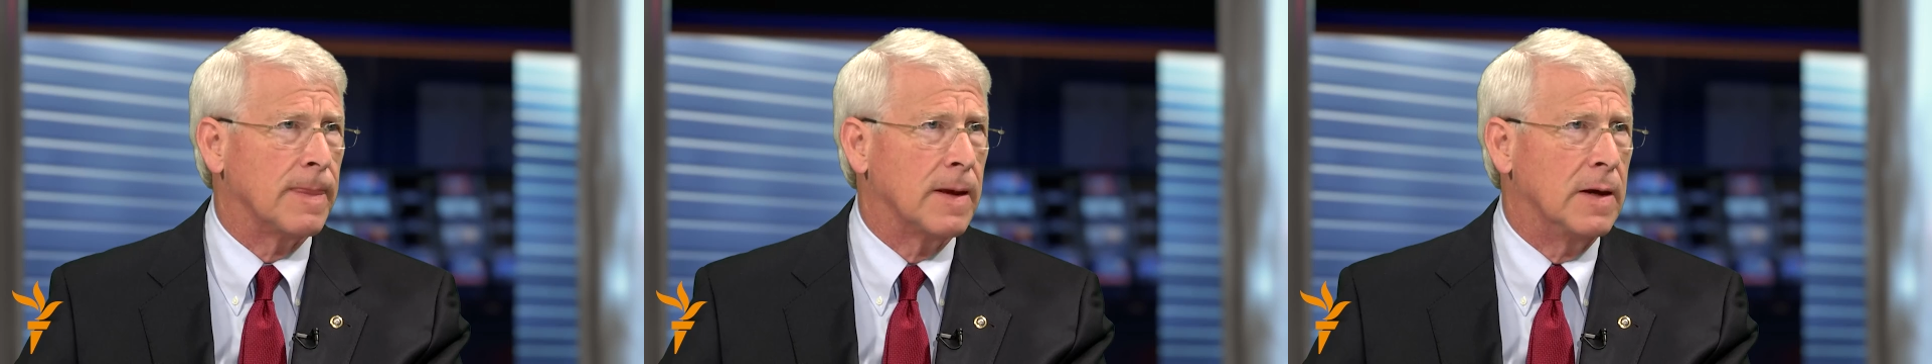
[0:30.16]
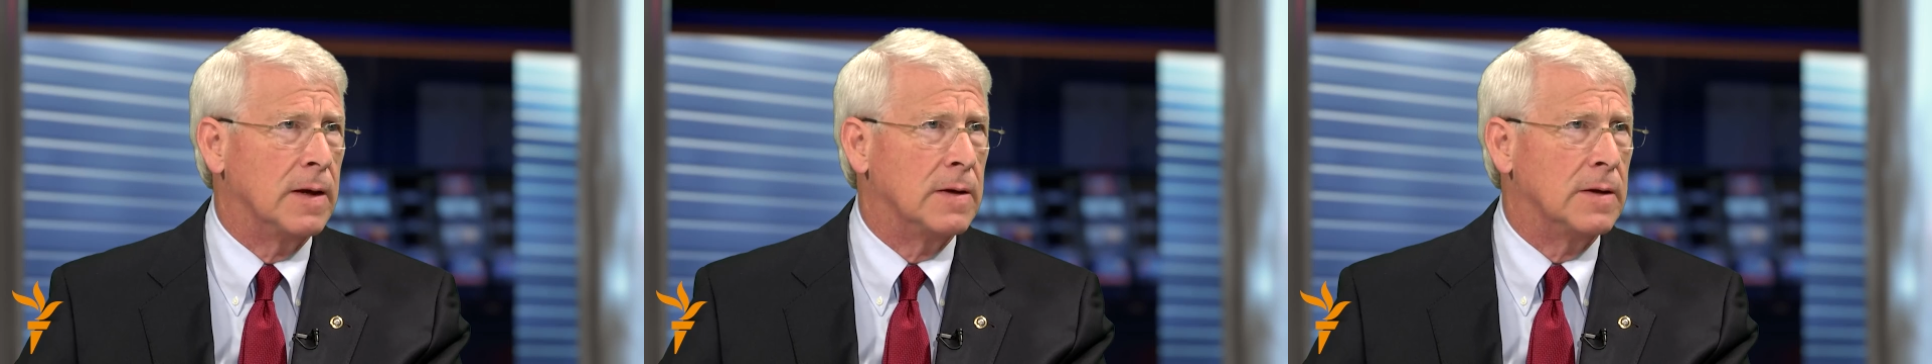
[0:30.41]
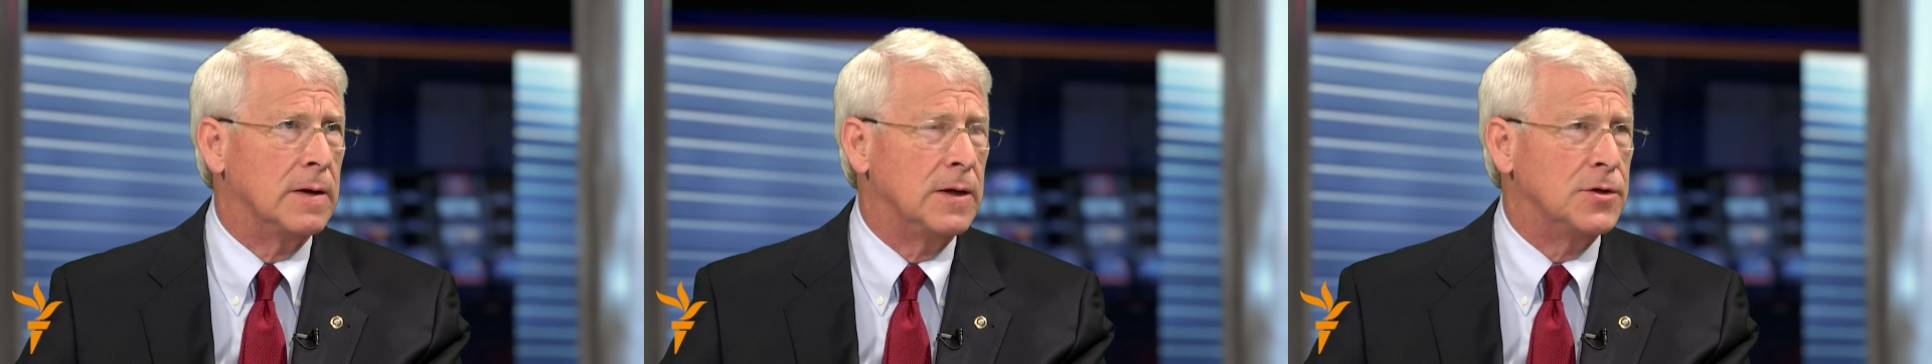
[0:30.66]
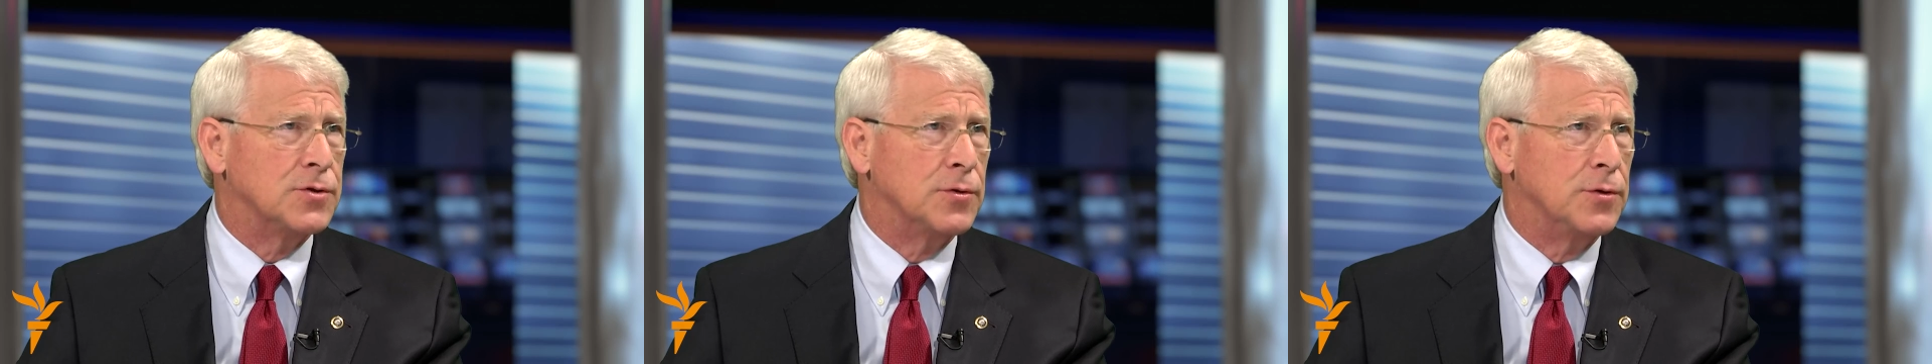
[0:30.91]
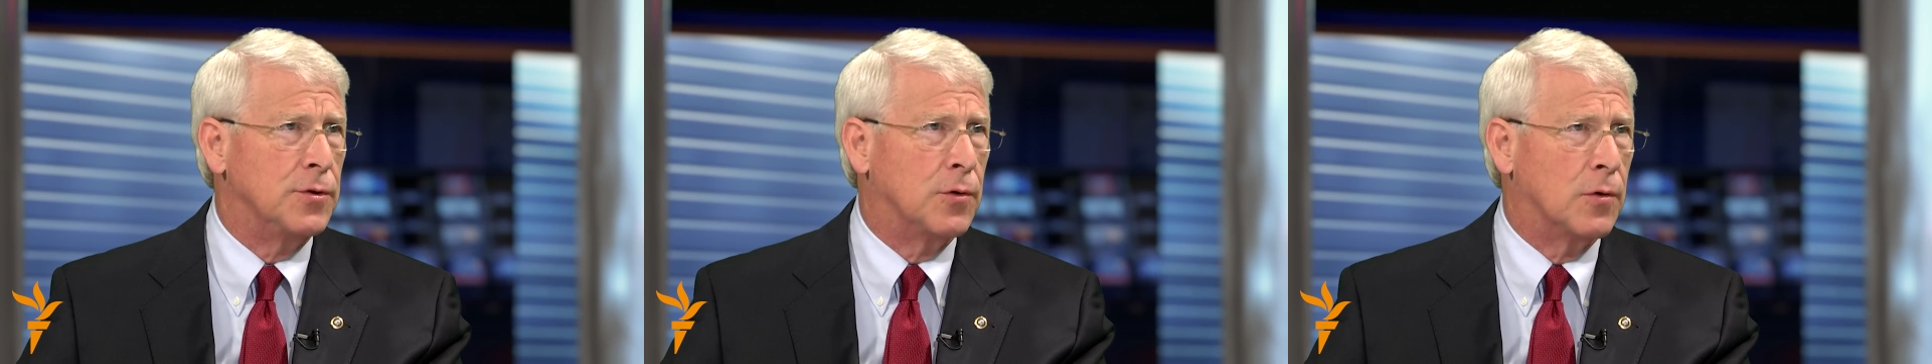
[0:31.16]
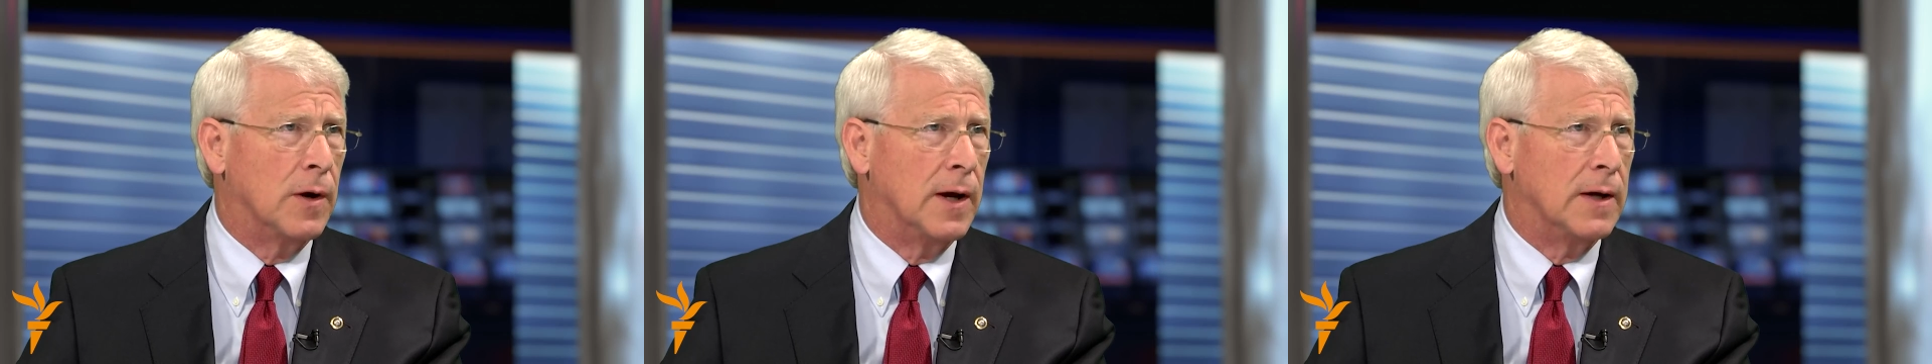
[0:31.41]
in eastern
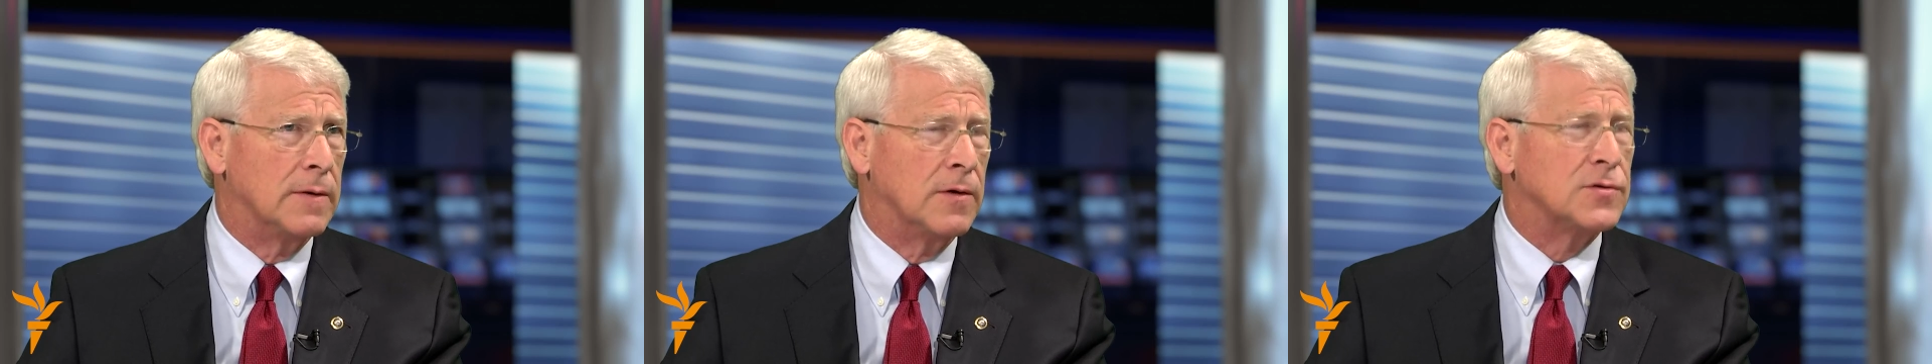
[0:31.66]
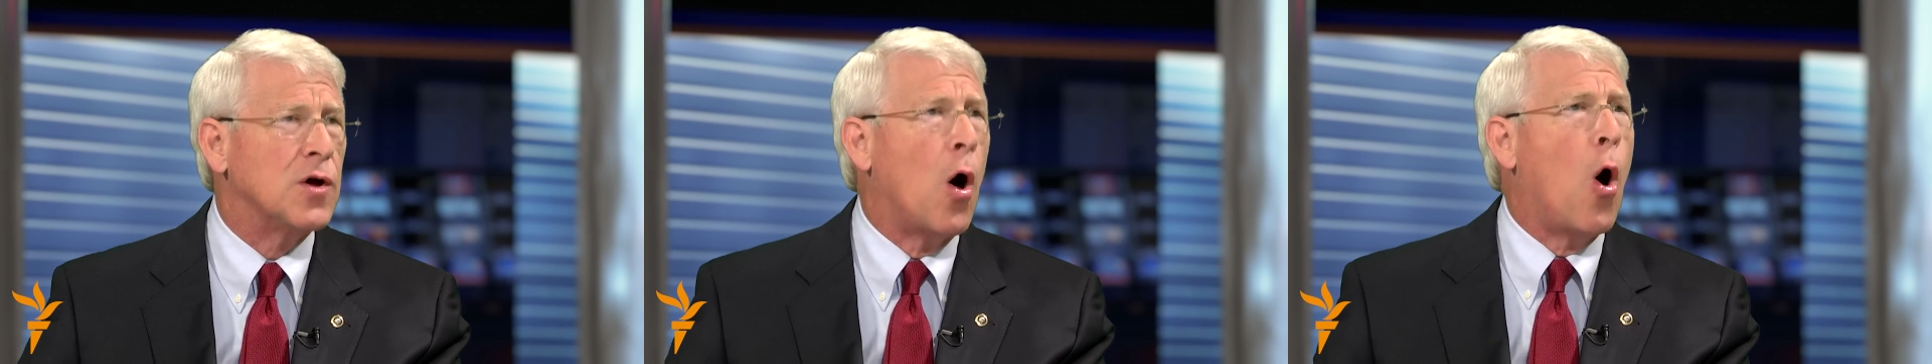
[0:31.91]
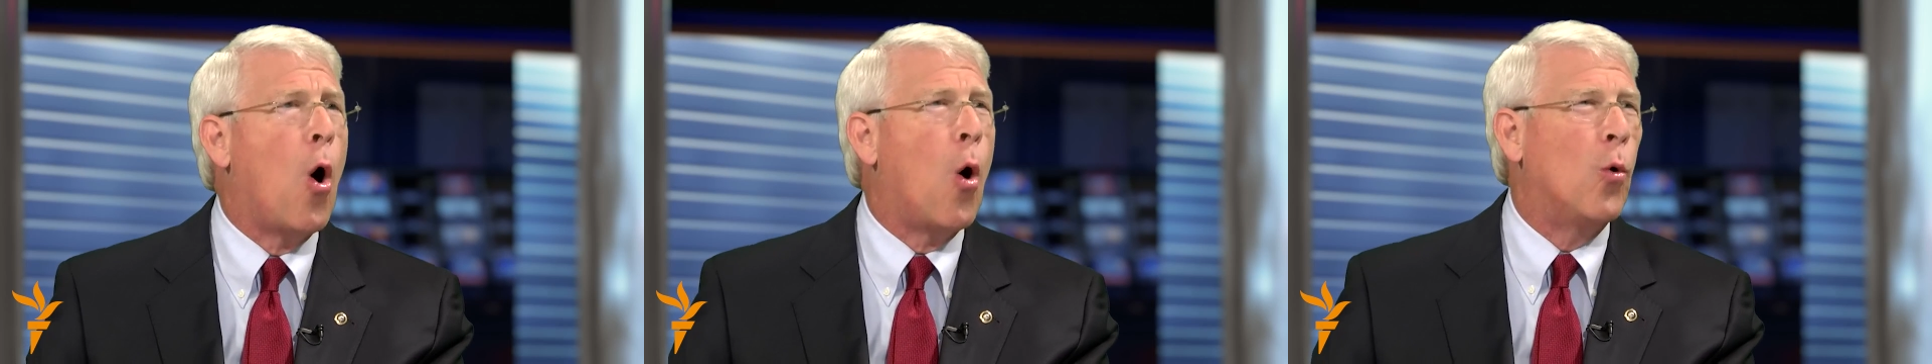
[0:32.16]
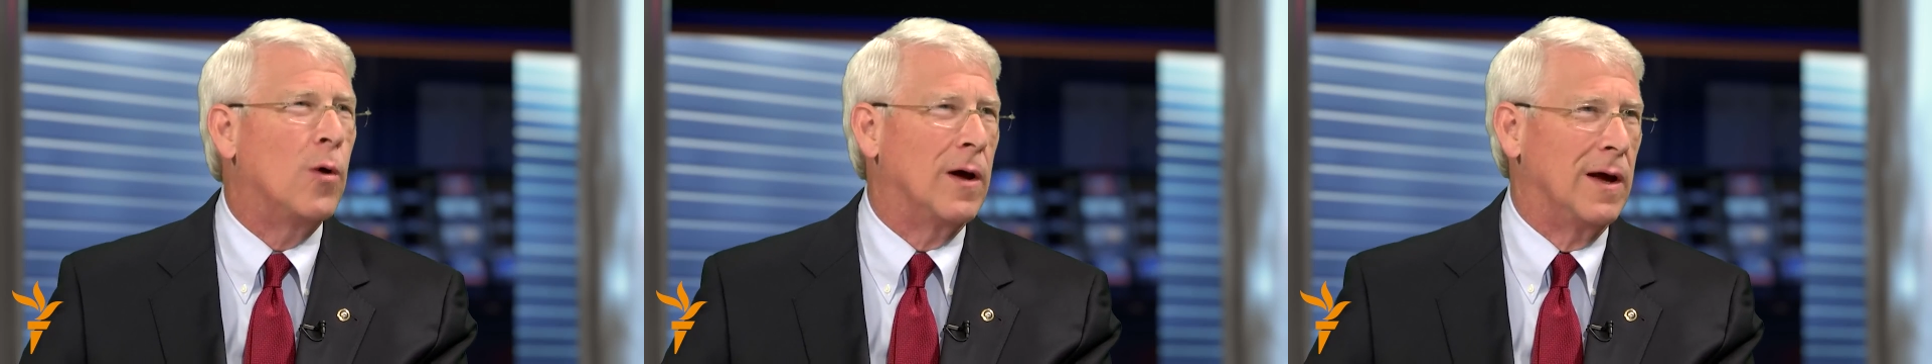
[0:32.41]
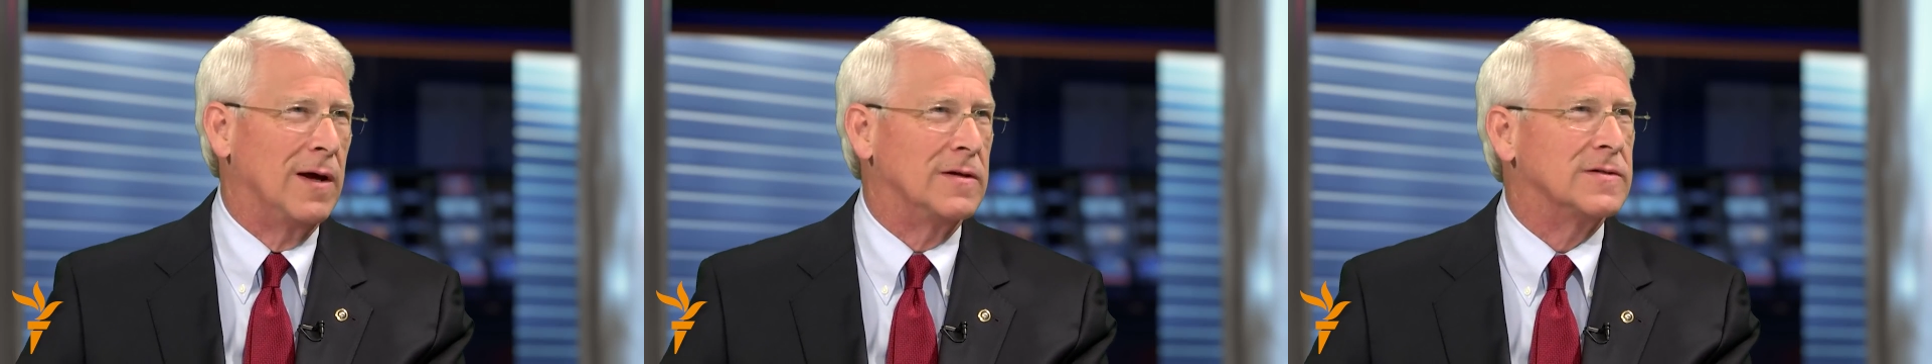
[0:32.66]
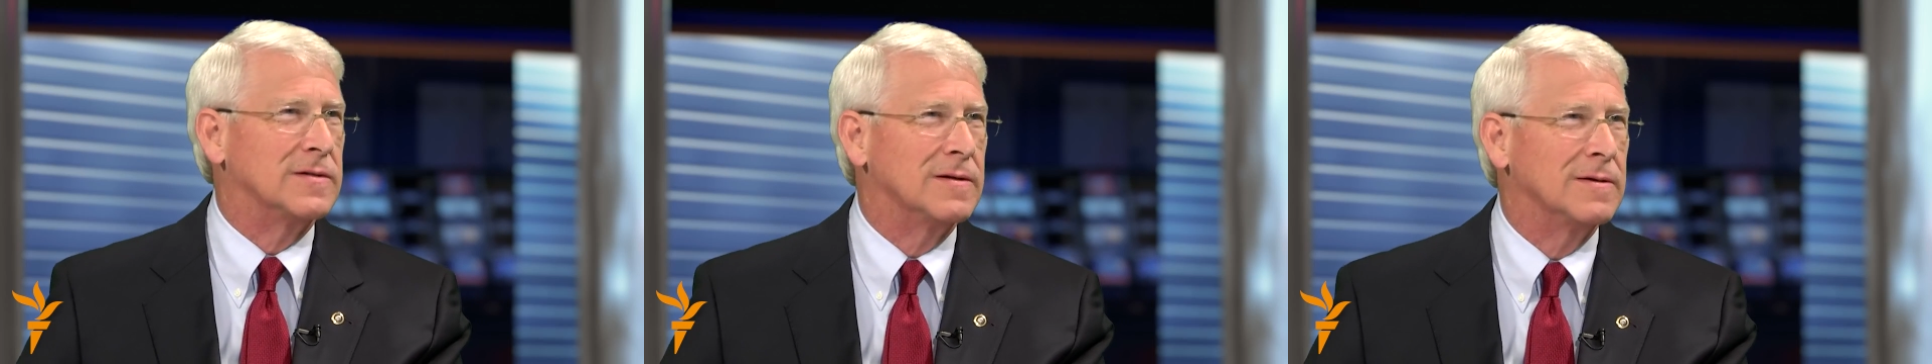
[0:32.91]
Ukraine. There's
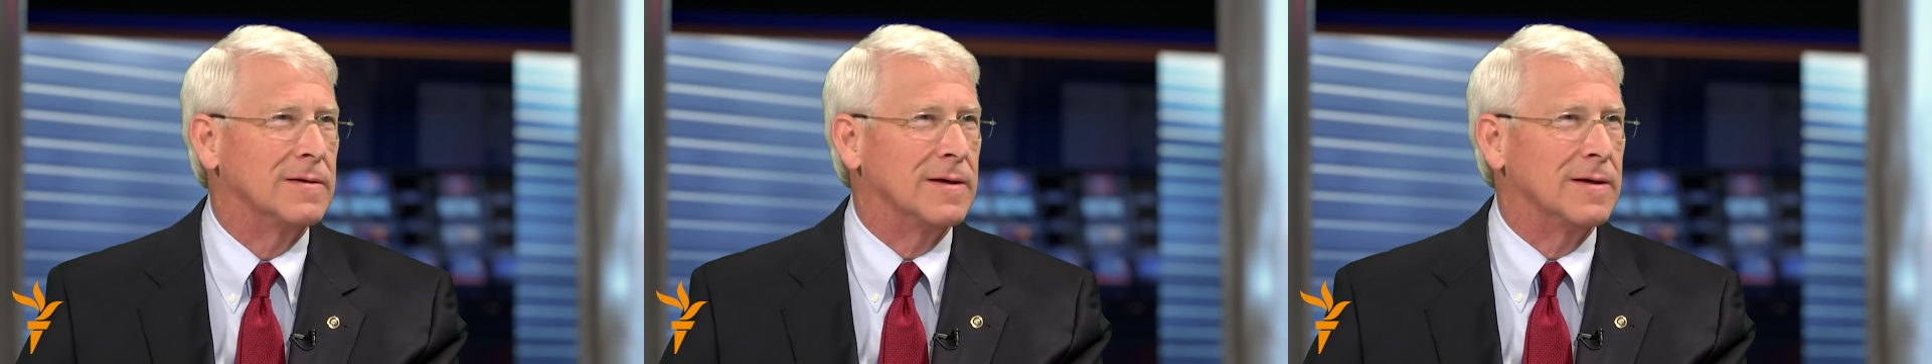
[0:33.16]
always